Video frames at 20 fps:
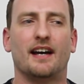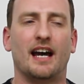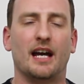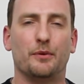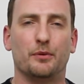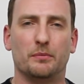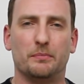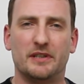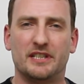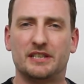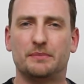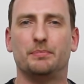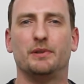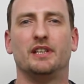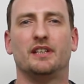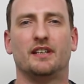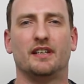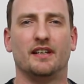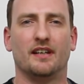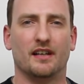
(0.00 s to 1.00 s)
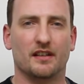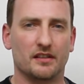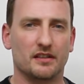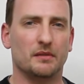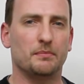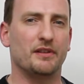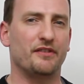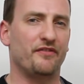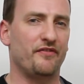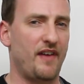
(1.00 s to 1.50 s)
I will be speaking a
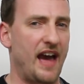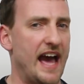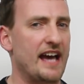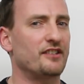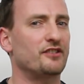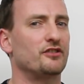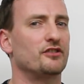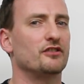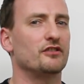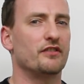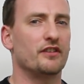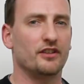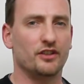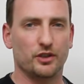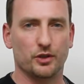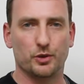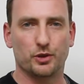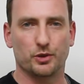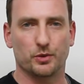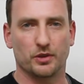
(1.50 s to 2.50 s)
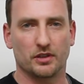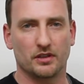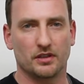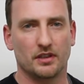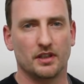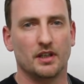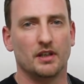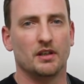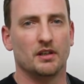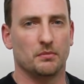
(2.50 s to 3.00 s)
little bit faster than usual